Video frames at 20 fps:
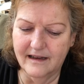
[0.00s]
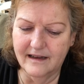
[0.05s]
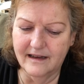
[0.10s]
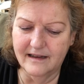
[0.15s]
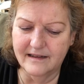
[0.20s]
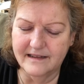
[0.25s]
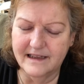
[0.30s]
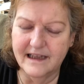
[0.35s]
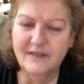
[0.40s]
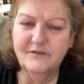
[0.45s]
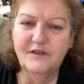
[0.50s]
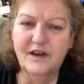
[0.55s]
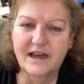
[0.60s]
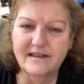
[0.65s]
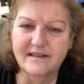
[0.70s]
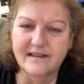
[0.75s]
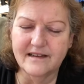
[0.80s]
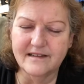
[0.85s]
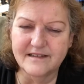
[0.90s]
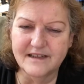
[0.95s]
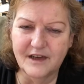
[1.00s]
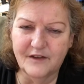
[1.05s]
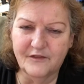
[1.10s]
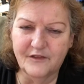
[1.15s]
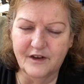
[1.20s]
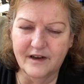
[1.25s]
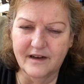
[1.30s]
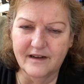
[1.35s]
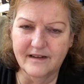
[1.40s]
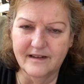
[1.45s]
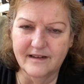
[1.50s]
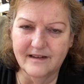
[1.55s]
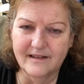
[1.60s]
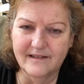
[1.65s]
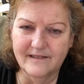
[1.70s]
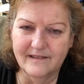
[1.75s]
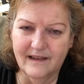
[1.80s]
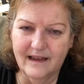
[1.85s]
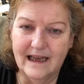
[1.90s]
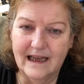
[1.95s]
did raise us
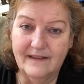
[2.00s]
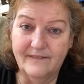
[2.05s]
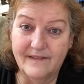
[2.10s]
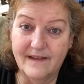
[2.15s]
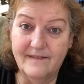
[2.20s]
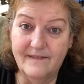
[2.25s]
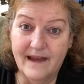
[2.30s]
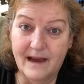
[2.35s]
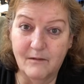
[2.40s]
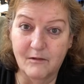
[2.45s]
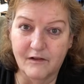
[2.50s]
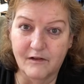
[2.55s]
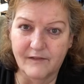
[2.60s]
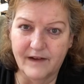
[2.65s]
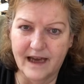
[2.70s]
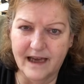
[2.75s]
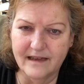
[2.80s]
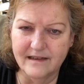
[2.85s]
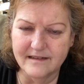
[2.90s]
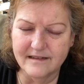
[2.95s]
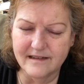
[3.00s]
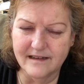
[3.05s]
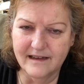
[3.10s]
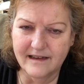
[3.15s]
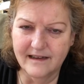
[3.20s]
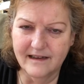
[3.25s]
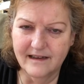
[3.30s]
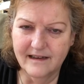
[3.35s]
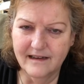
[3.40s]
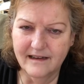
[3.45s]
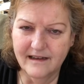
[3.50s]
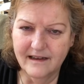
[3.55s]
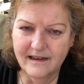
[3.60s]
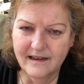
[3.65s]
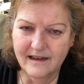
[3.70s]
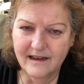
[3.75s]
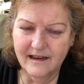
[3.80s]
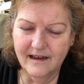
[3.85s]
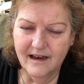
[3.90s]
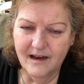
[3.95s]
differently than they were raised.
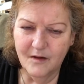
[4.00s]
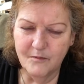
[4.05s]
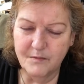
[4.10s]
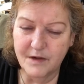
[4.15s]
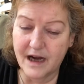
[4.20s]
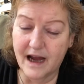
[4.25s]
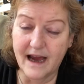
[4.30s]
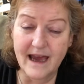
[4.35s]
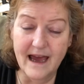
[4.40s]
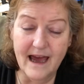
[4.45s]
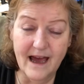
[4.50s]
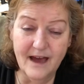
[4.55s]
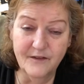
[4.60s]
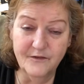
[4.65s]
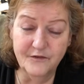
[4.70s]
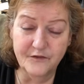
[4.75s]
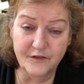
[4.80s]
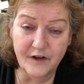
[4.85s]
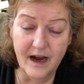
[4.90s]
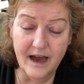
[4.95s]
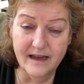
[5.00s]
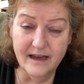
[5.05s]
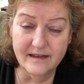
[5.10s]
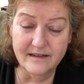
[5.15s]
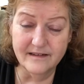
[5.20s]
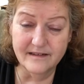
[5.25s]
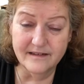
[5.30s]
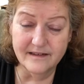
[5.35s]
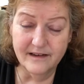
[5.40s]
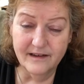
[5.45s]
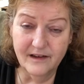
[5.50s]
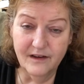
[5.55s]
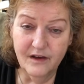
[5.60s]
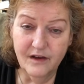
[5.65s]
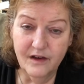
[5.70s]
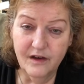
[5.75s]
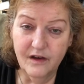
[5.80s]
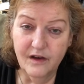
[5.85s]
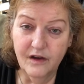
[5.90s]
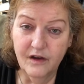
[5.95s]
But I had friends
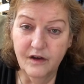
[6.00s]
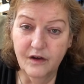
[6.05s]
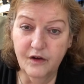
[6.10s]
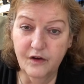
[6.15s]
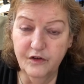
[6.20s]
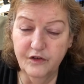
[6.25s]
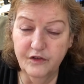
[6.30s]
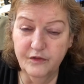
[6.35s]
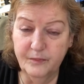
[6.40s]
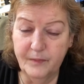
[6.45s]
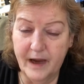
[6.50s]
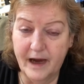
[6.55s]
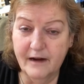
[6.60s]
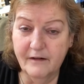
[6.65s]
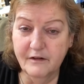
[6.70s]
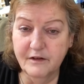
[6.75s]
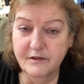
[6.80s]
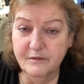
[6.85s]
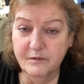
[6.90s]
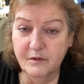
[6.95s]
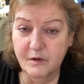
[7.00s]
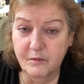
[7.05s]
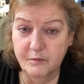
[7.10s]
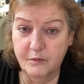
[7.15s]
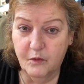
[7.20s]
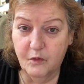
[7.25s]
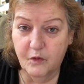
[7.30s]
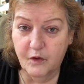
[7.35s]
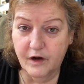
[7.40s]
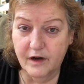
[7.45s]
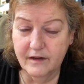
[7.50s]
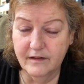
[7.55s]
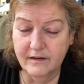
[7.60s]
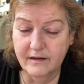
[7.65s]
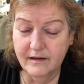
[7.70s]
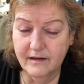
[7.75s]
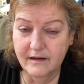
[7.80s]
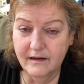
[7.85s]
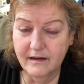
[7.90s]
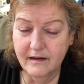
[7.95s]
whose parents were born
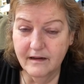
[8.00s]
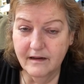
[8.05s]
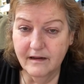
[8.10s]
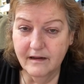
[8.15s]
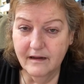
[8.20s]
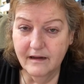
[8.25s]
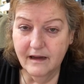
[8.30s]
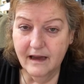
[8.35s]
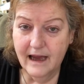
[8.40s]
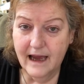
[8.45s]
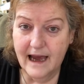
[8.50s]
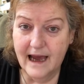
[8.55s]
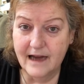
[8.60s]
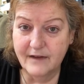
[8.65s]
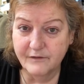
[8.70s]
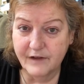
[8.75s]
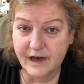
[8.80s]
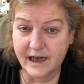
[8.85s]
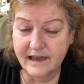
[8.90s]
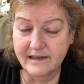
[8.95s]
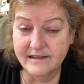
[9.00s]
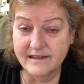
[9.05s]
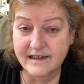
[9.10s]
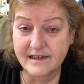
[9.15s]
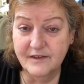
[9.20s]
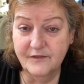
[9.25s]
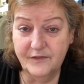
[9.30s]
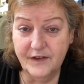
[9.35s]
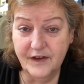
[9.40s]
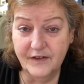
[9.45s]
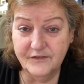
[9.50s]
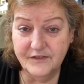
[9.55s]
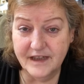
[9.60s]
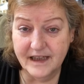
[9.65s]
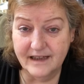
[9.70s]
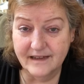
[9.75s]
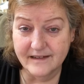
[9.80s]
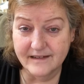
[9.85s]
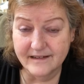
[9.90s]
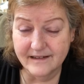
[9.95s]
and raised in the
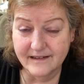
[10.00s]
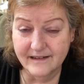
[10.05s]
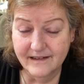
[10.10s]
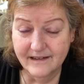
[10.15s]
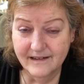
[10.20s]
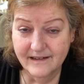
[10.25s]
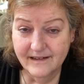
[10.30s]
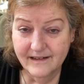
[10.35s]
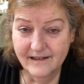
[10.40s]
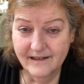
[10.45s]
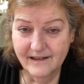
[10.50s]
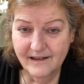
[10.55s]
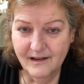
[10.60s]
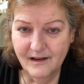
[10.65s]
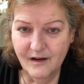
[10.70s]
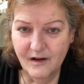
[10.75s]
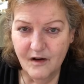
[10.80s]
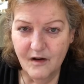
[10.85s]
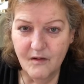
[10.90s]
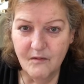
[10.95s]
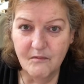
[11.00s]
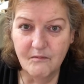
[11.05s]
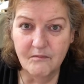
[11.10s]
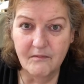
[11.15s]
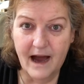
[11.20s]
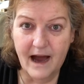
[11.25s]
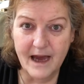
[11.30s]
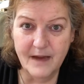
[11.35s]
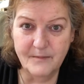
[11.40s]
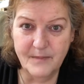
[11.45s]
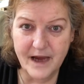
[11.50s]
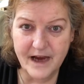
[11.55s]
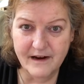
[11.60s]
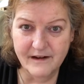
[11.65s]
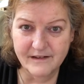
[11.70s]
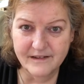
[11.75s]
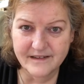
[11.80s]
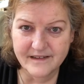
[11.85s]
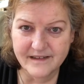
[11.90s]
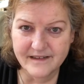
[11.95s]
50s. My
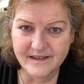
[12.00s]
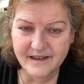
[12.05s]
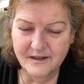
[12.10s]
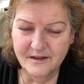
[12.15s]
parents